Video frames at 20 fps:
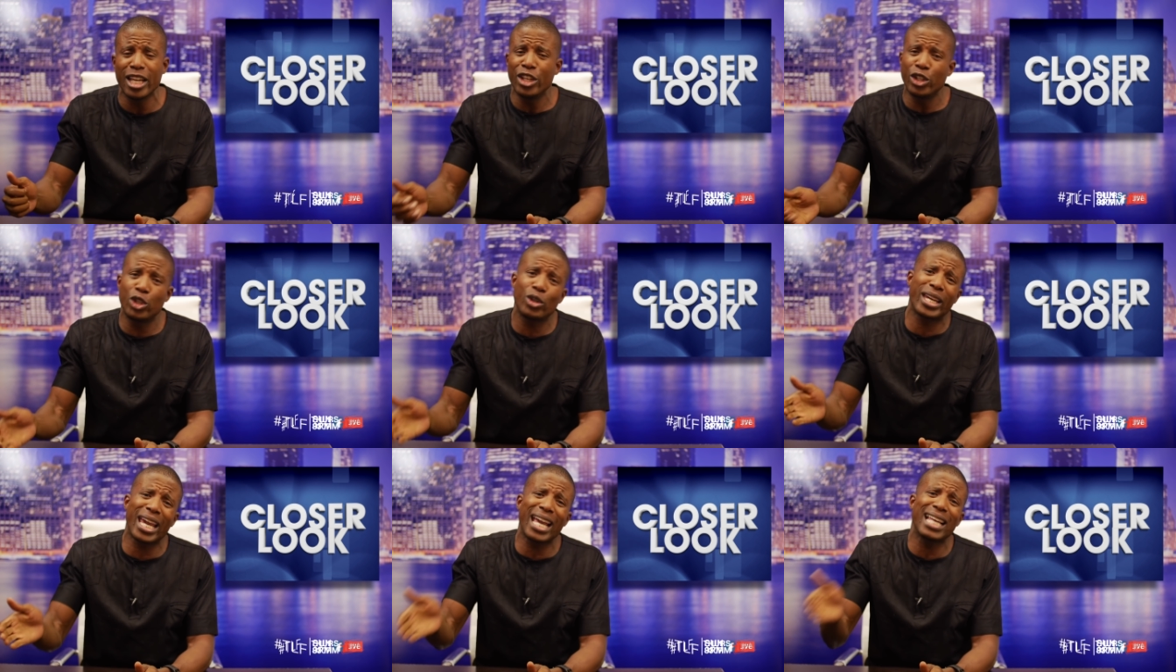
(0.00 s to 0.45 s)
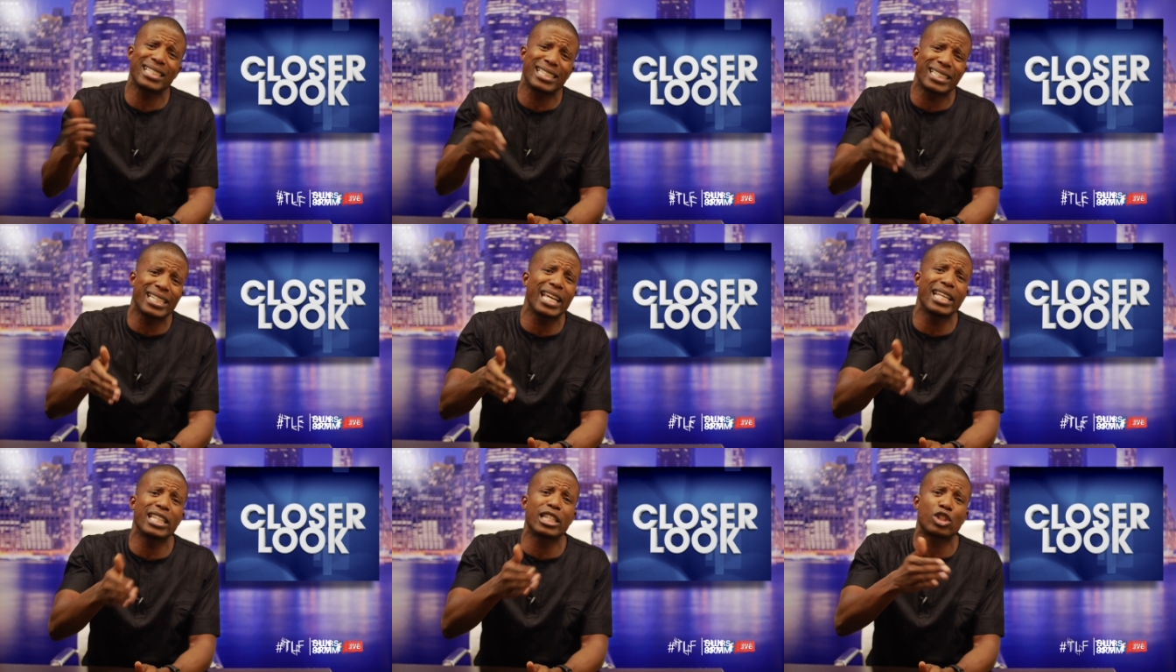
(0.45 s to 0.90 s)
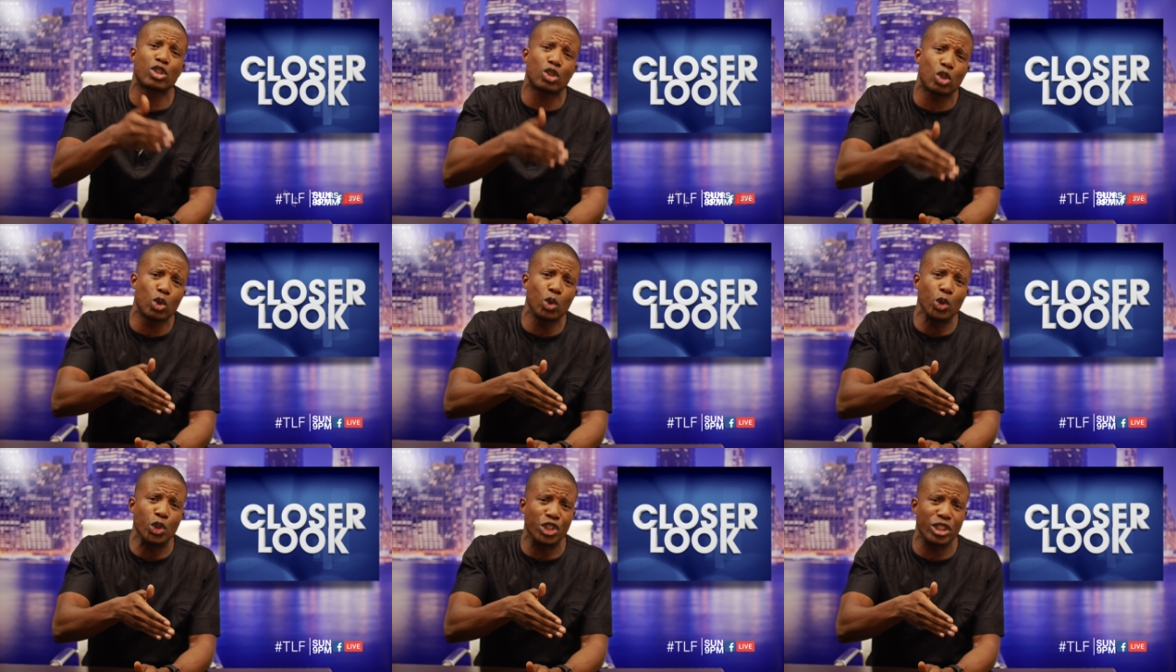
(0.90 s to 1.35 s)
You can't say the
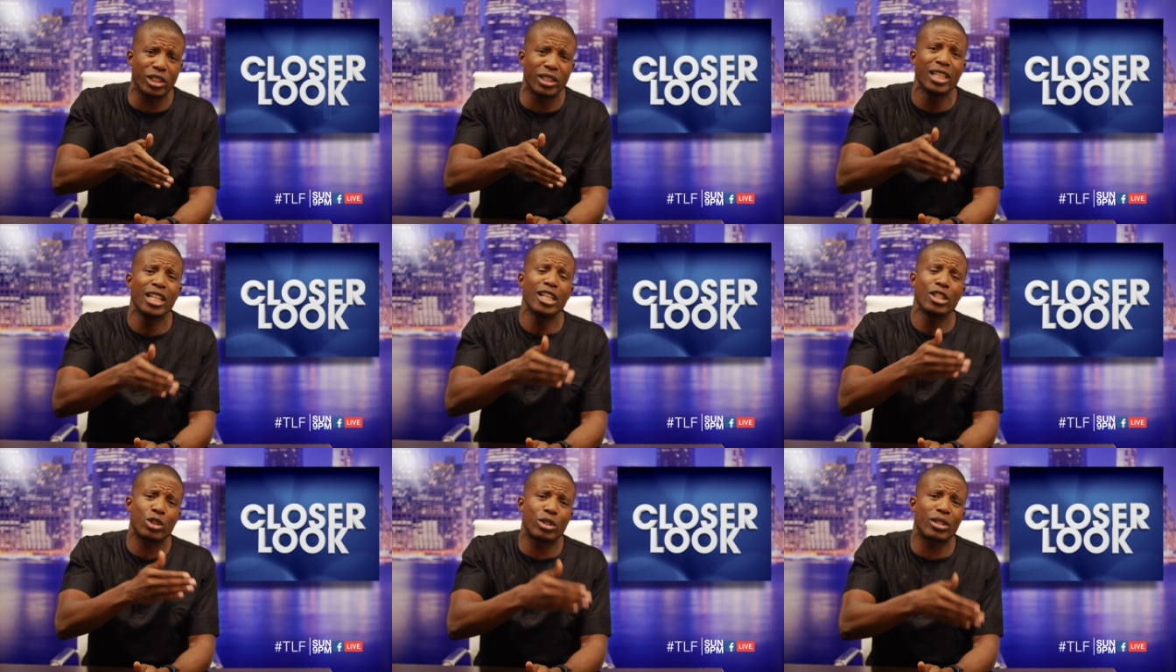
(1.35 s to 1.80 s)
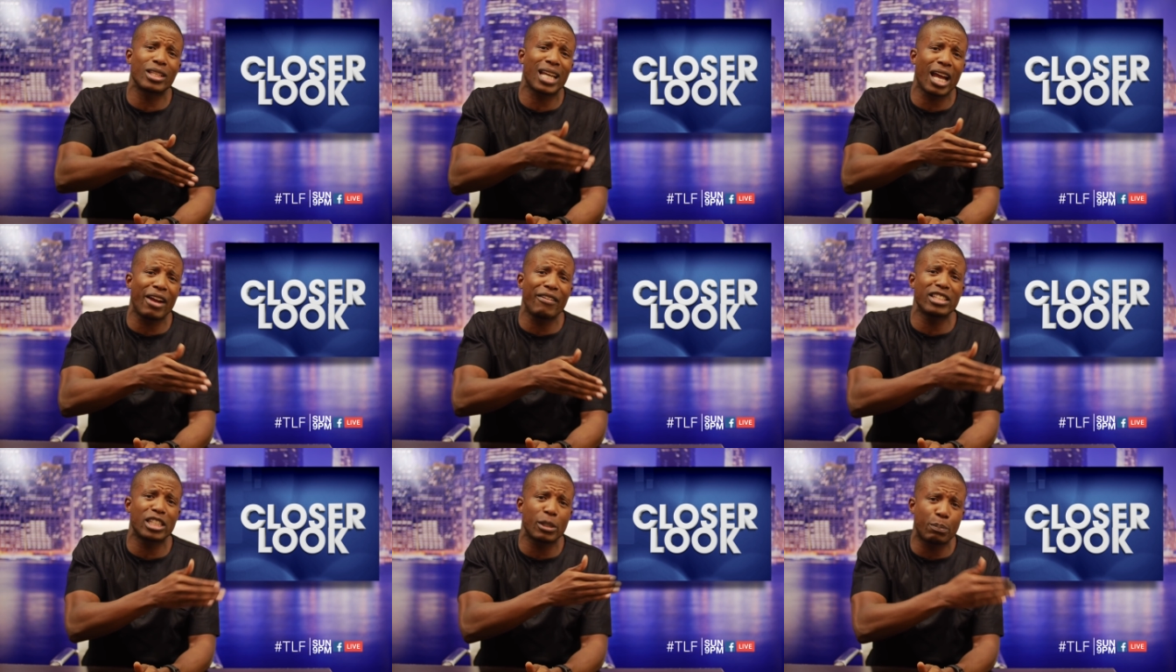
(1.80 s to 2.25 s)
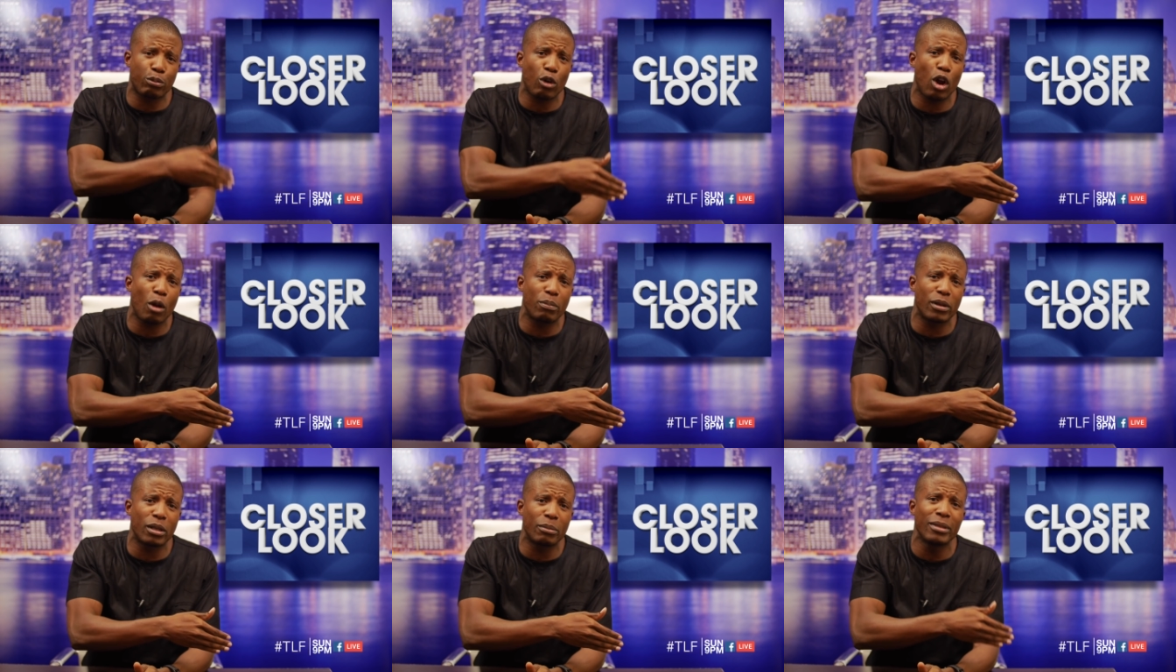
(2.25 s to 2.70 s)
solution to the currency
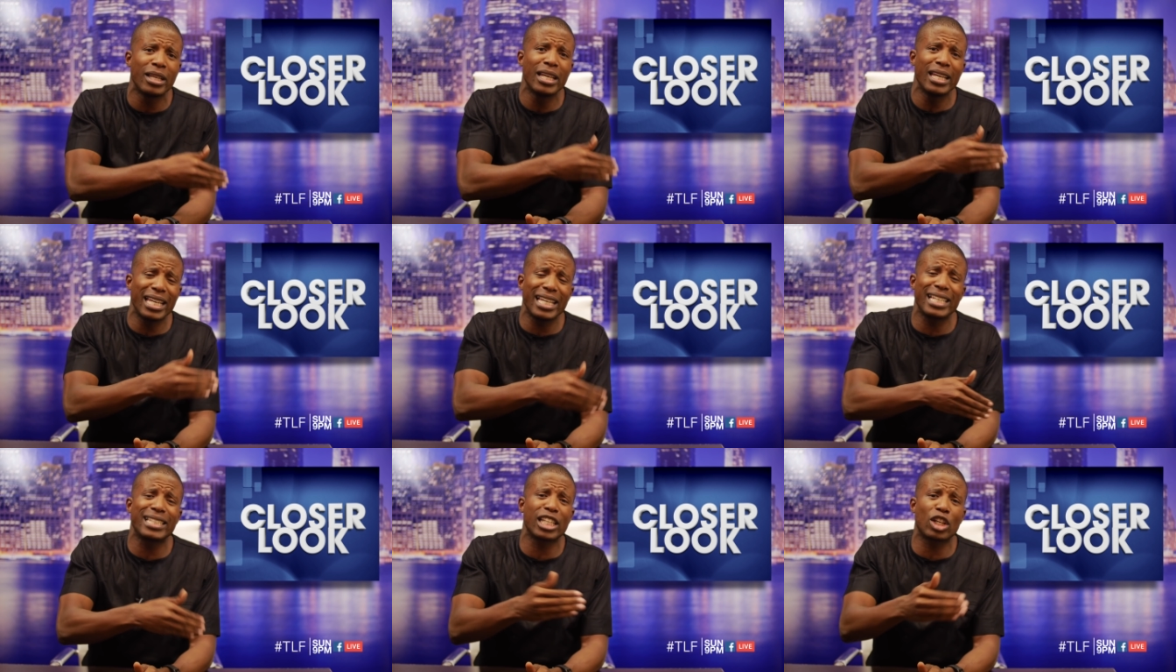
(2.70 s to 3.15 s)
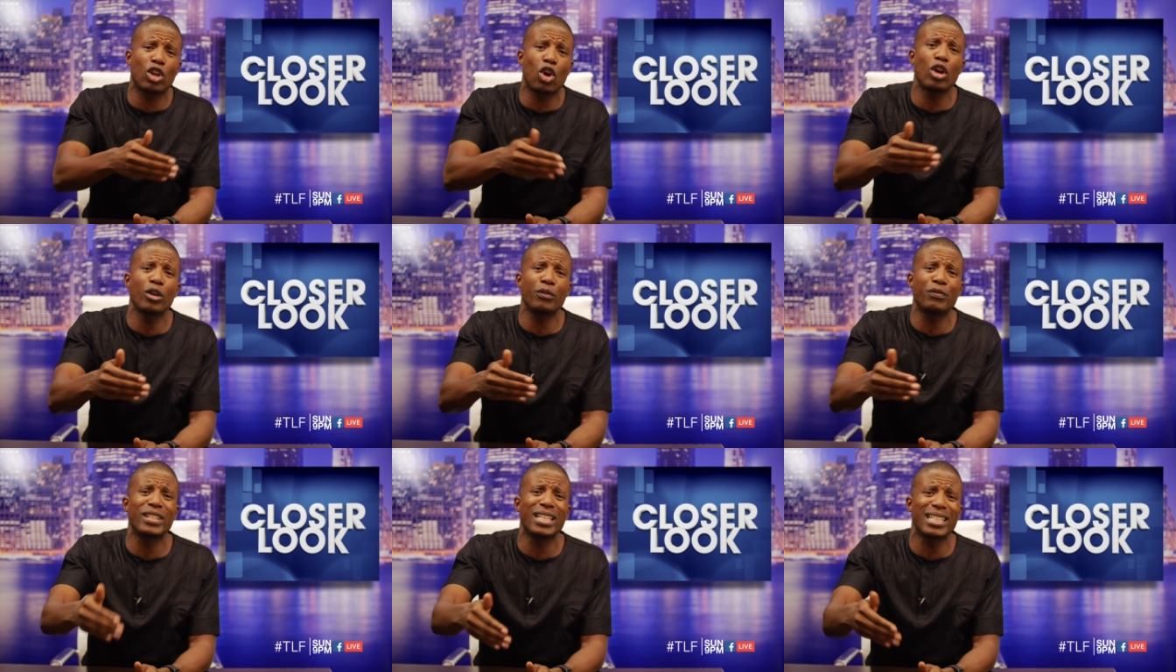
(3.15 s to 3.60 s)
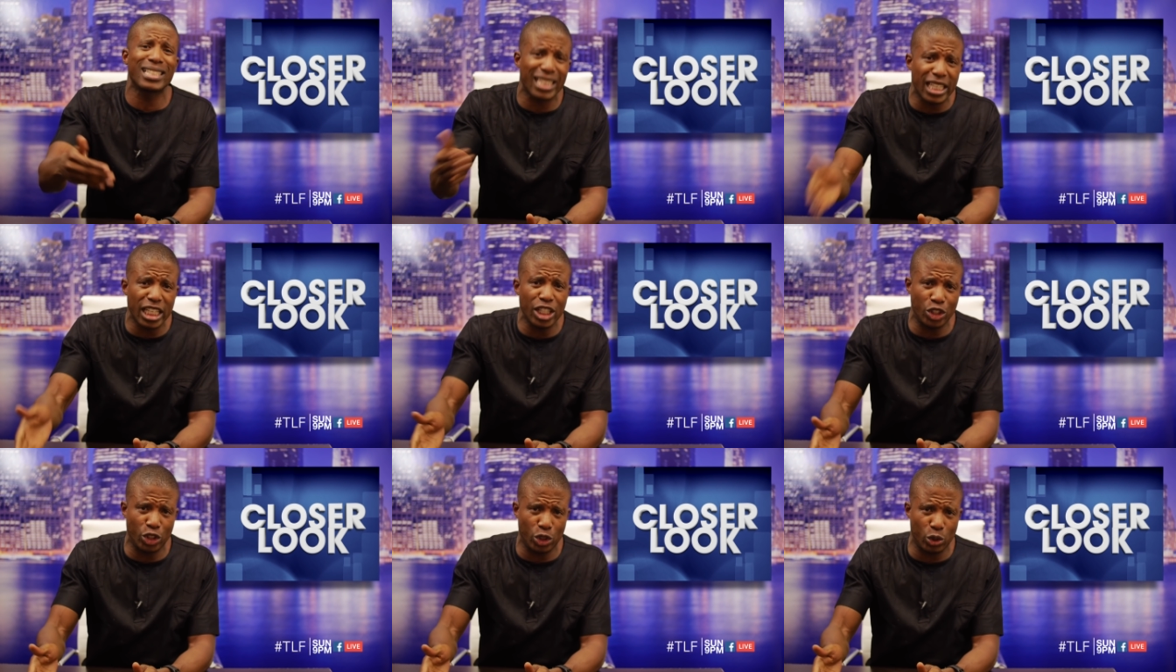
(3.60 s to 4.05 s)
problem is a confidence
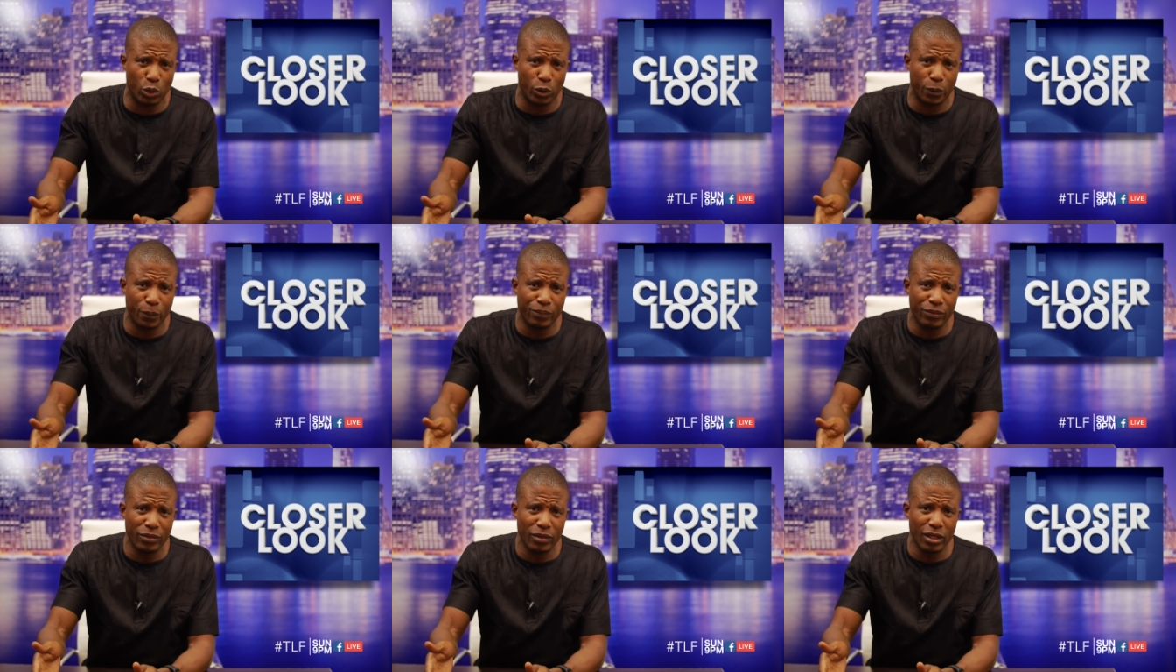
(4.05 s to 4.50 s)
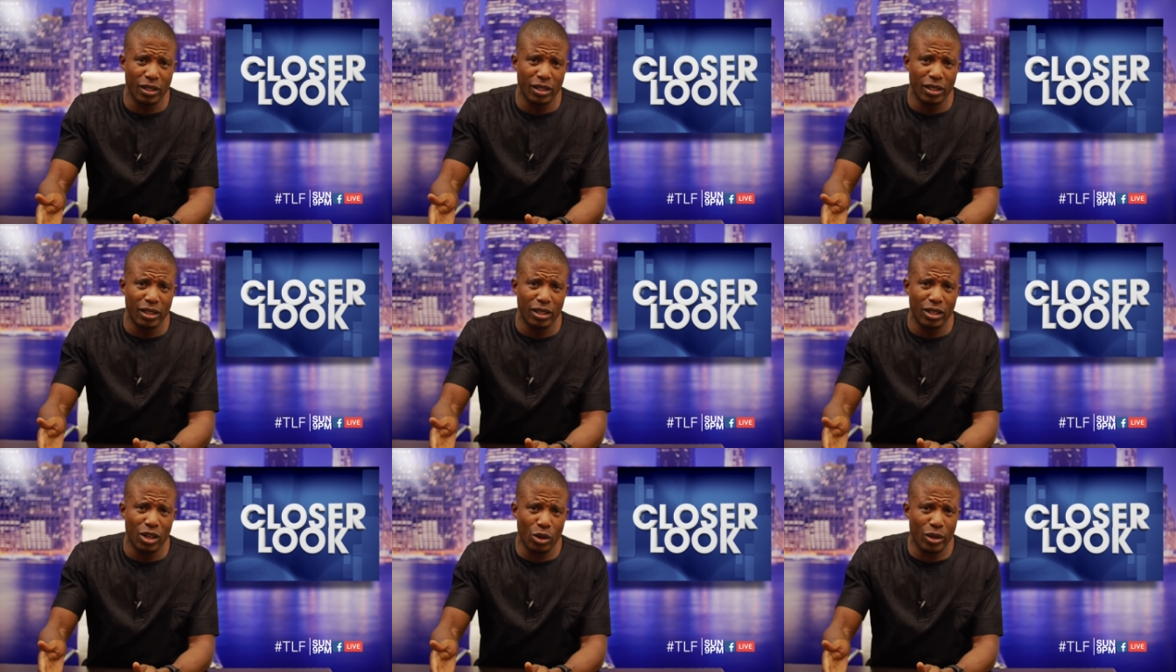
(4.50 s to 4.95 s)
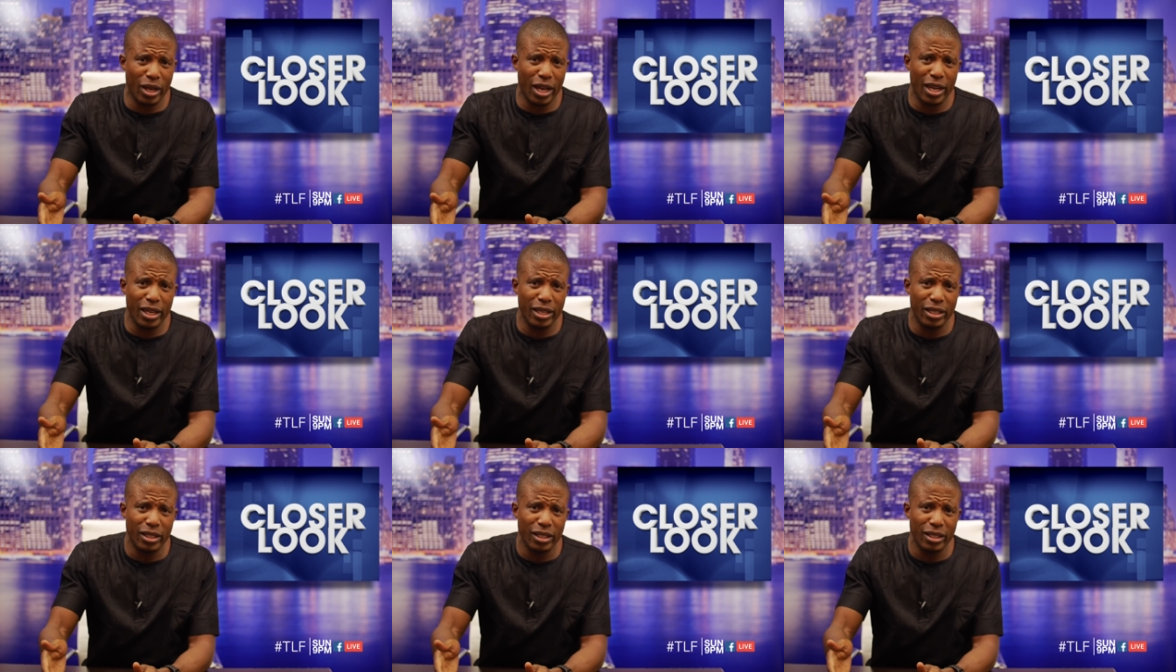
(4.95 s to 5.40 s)
issue.
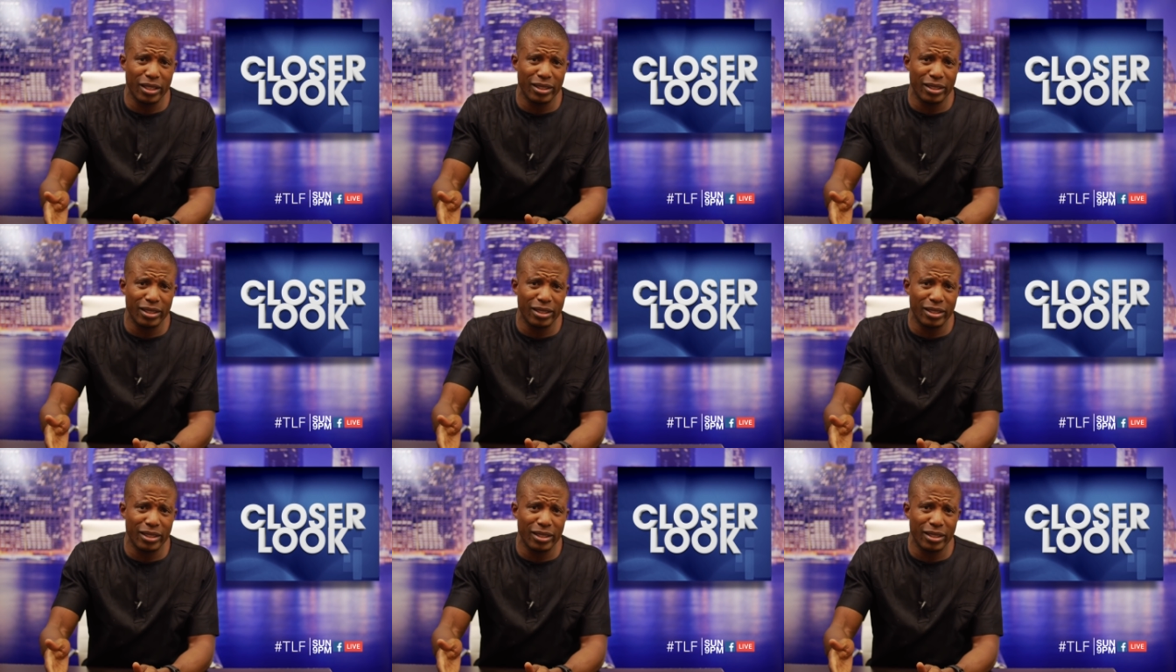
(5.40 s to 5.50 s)
Okay?